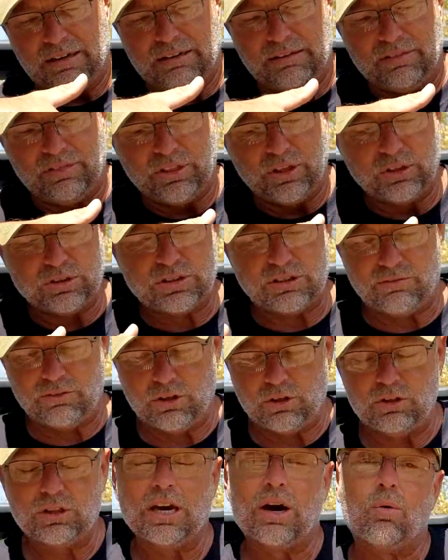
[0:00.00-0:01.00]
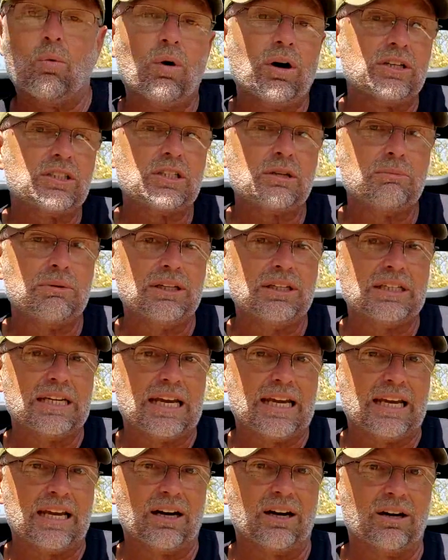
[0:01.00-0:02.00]
those of you that want to build
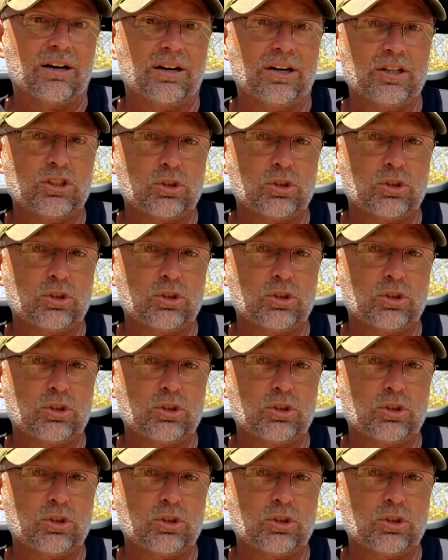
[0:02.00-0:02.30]
ARs,